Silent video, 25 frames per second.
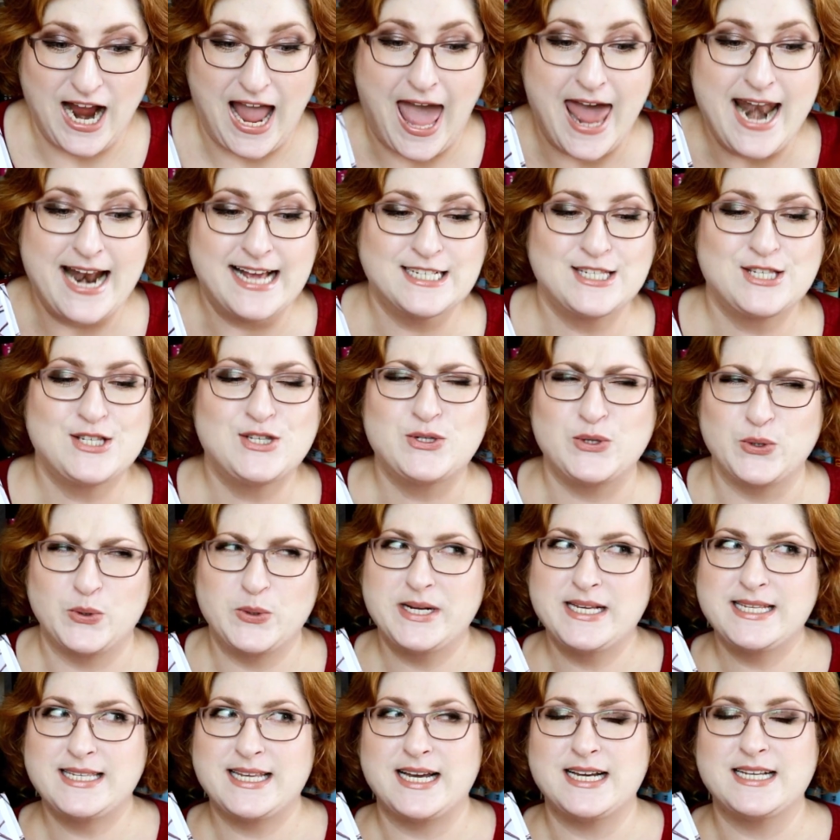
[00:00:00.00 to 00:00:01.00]
And as
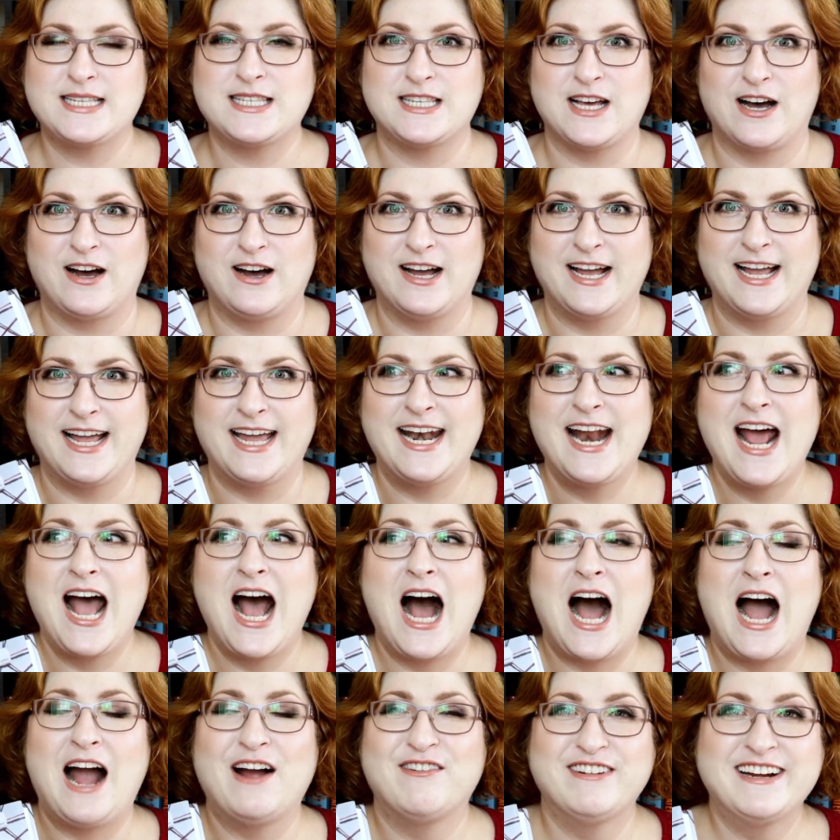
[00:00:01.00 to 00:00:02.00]
soon as I saw it,
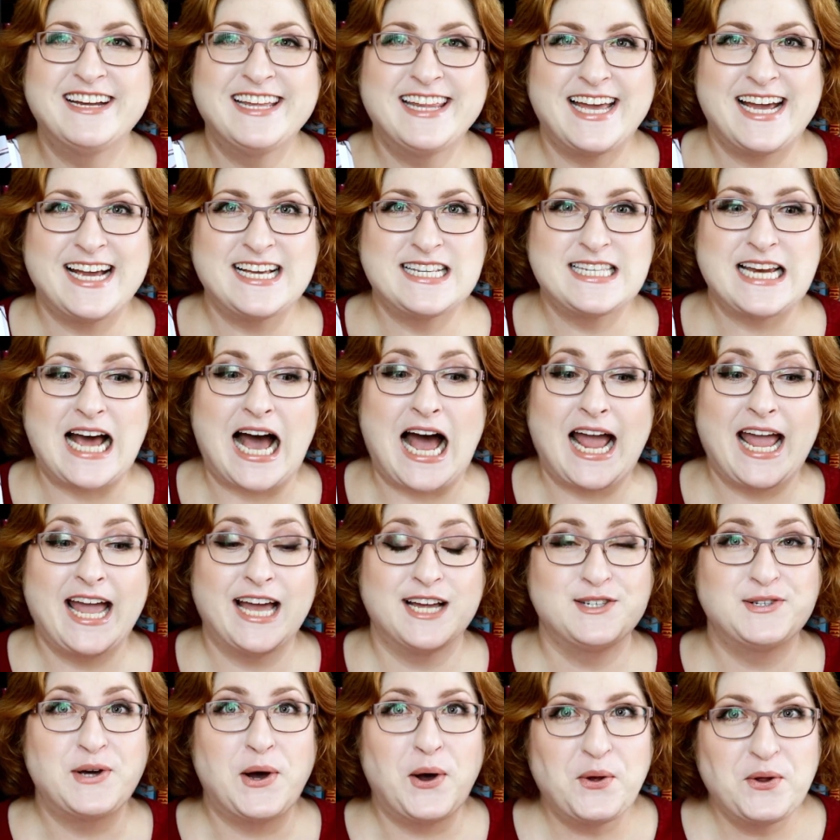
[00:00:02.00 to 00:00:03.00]
I realized I
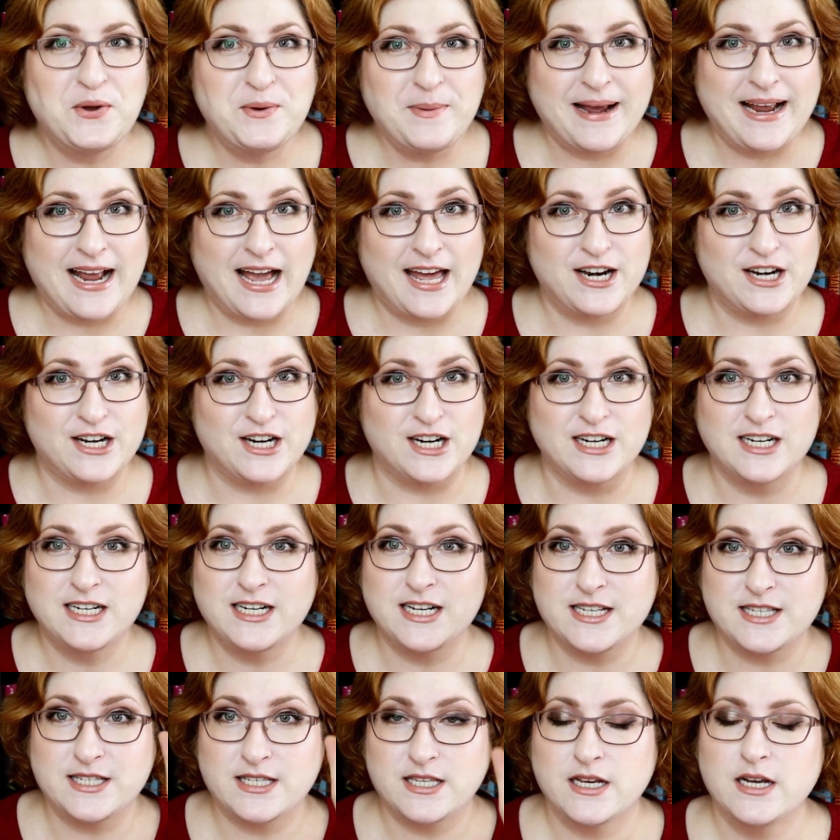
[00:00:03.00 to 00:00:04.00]
had told my editor,
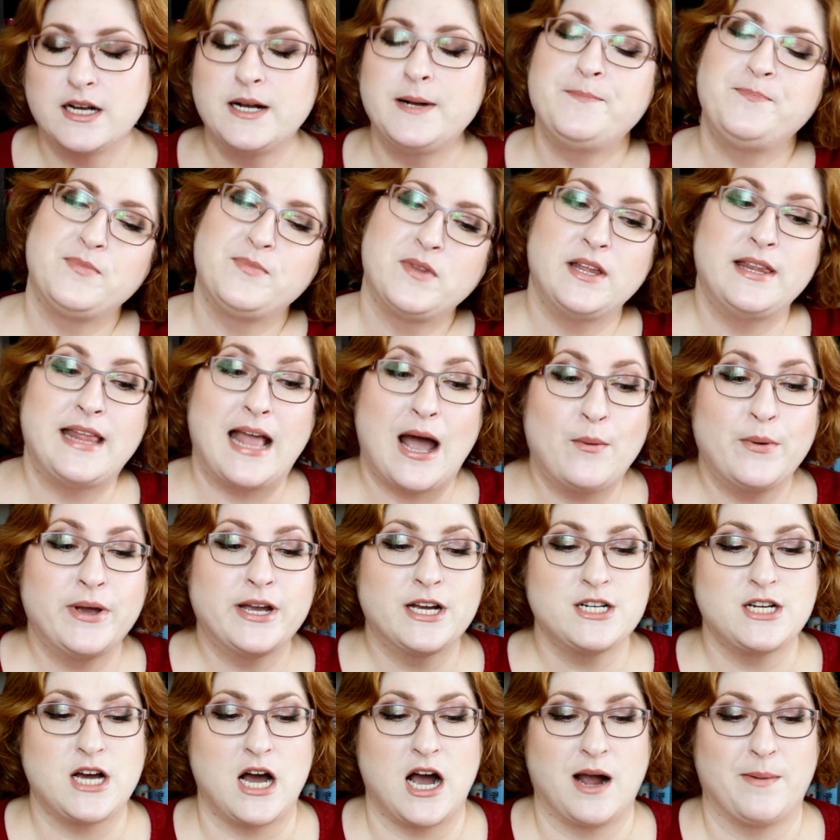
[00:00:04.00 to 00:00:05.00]
because now we
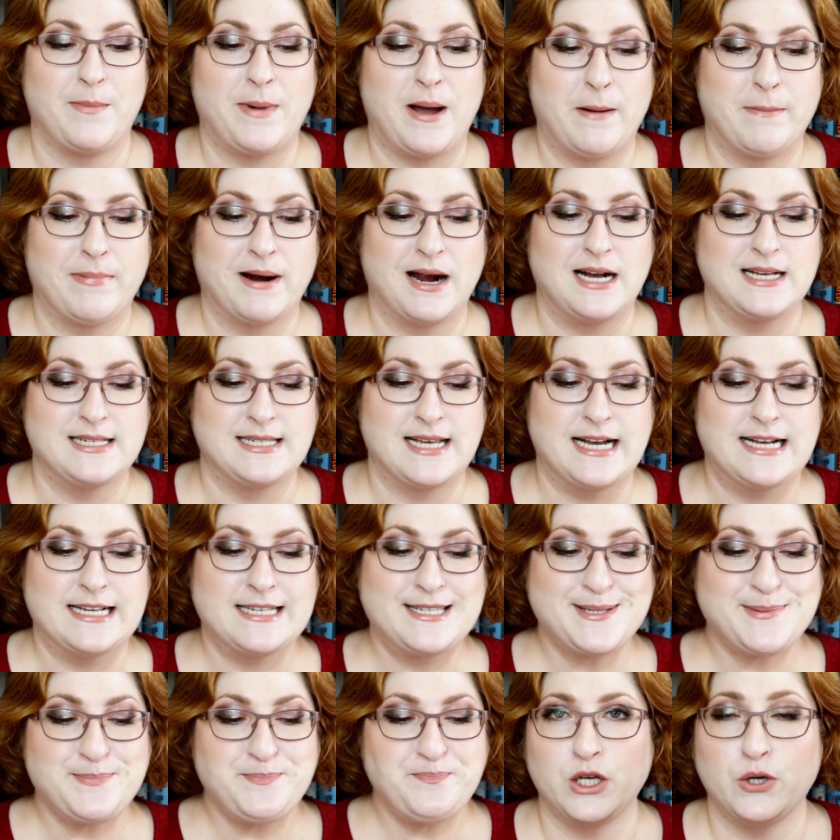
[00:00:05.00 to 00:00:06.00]
can talk about process.